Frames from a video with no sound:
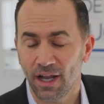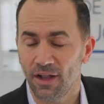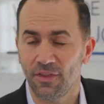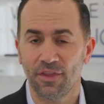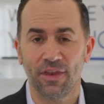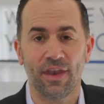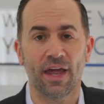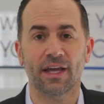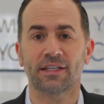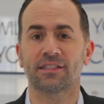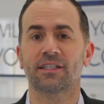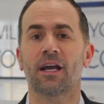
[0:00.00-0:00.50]
in
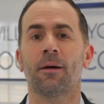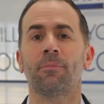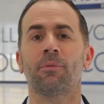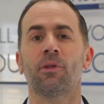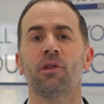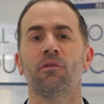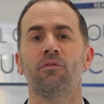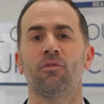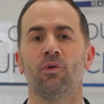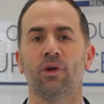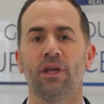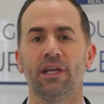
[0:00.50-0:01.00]
the next couple
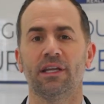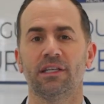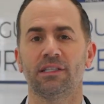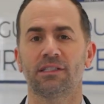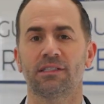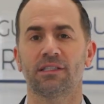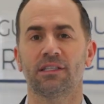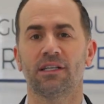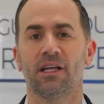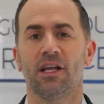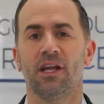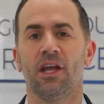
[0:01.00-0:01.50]
of
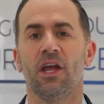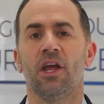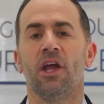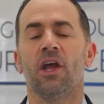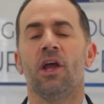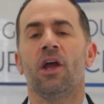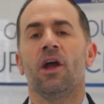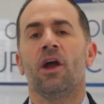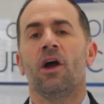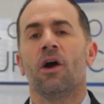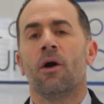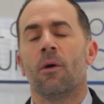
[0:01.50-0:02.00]
weeks.
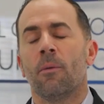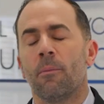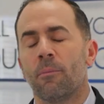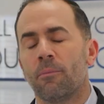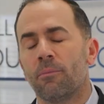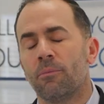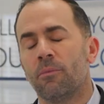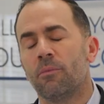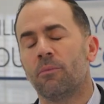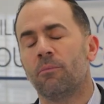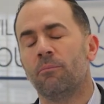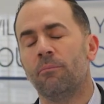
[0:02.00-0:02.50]

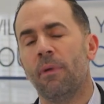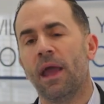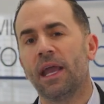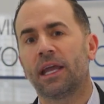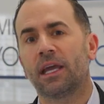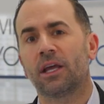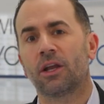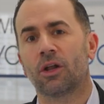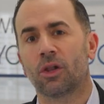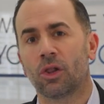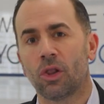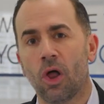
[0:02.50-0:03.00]
Make
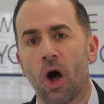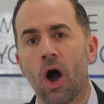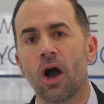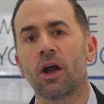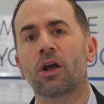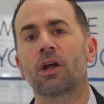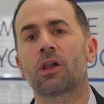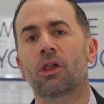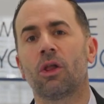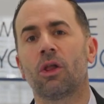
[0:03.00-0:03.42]
it a long